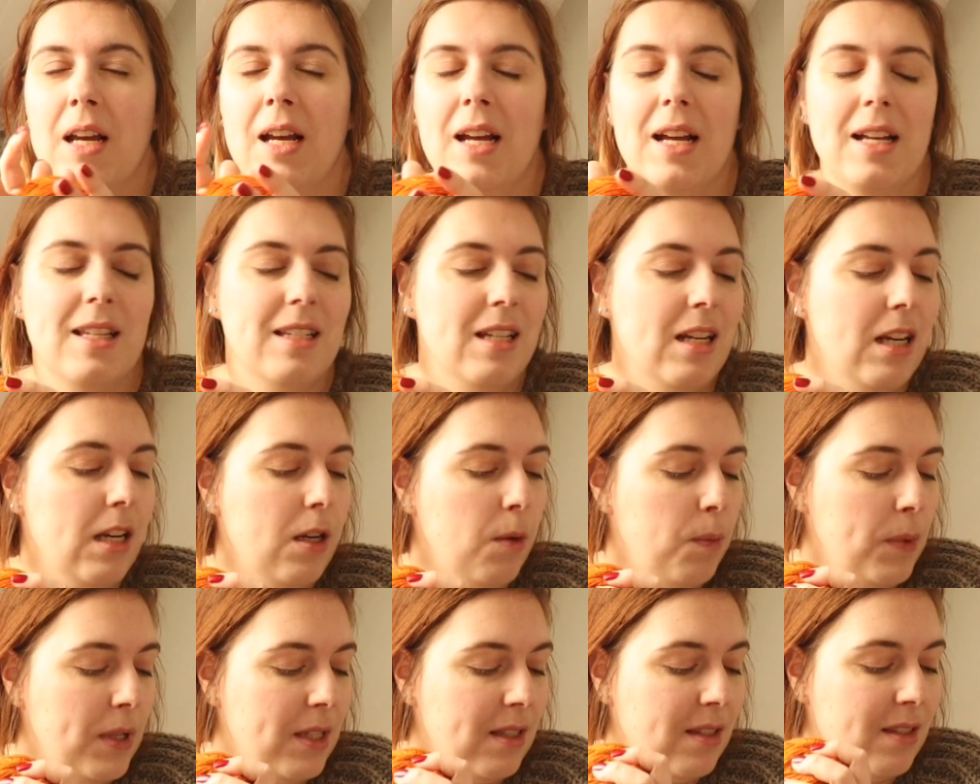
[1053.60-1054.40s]
it's a
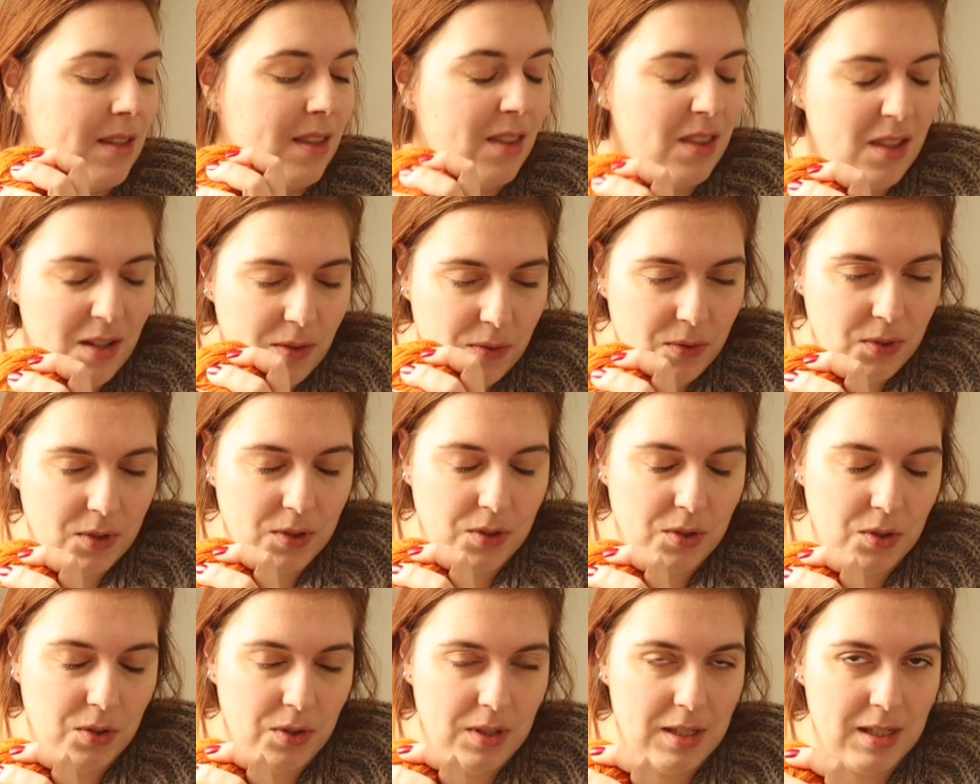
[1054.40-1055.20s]
little bit stiffer
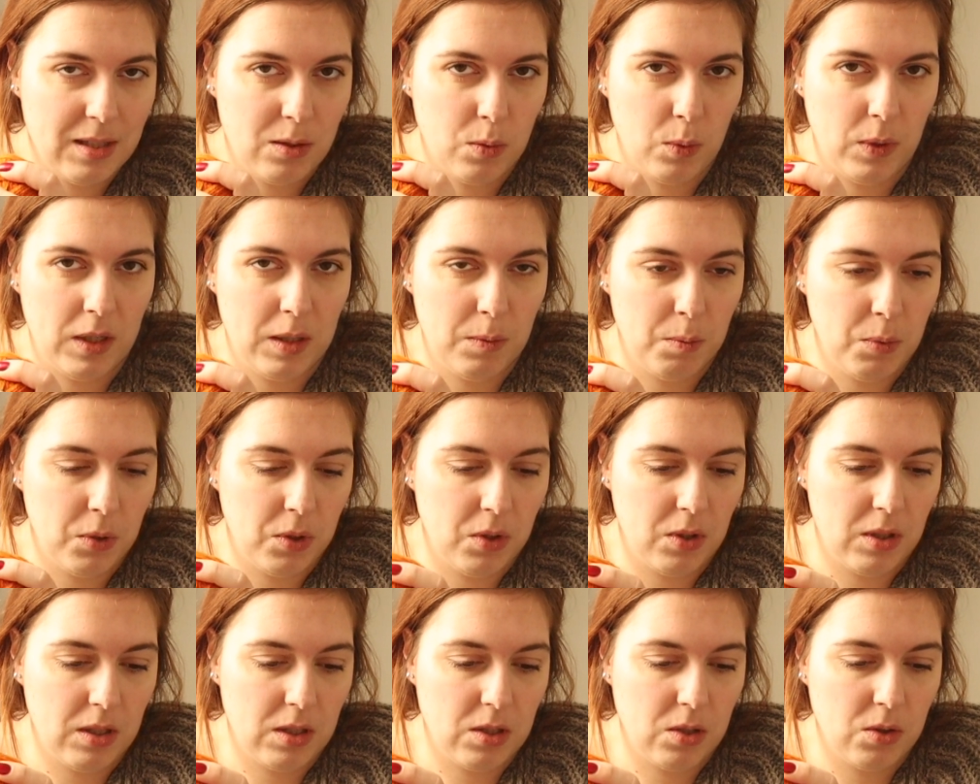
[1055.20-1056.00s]
to knit with,
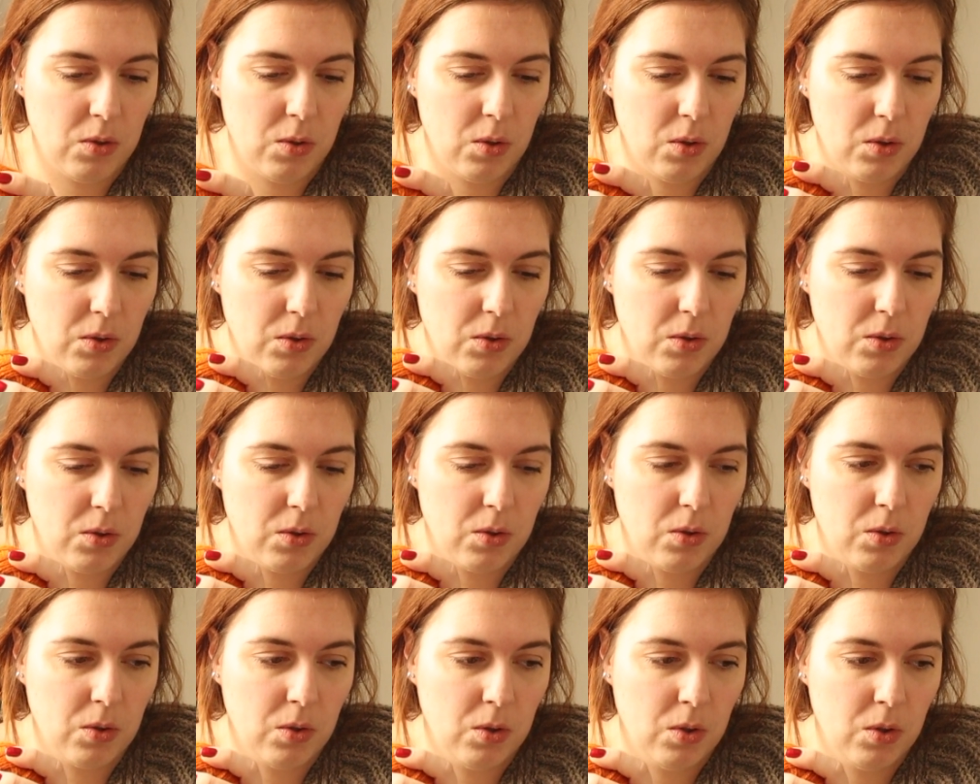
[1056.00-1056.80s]
but it's
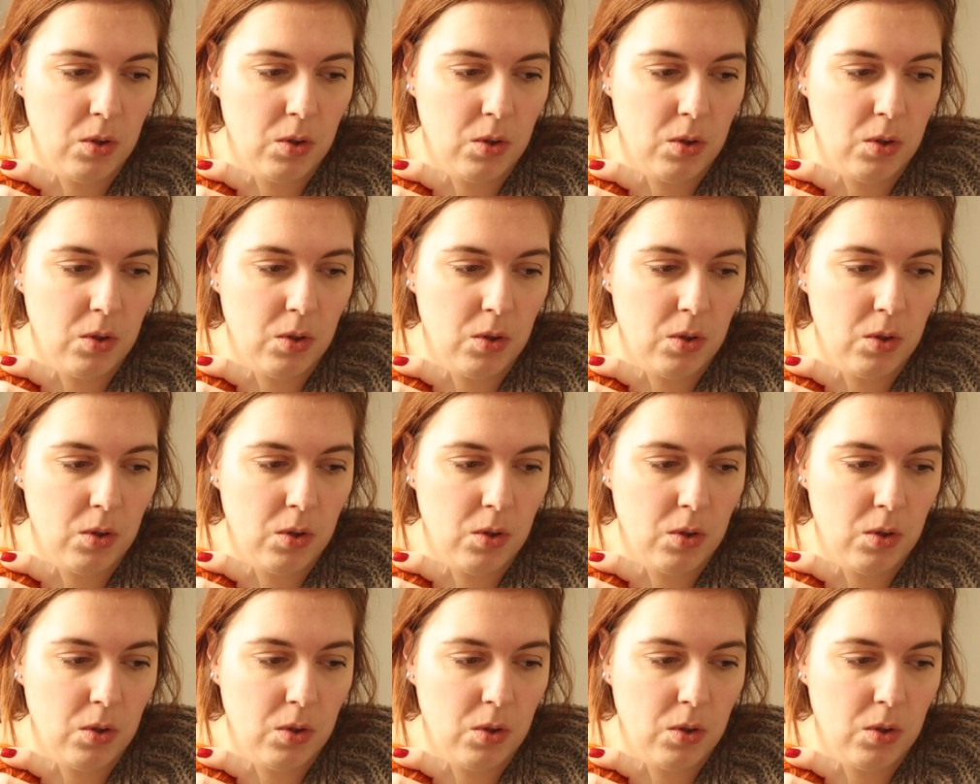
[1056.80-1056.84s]
not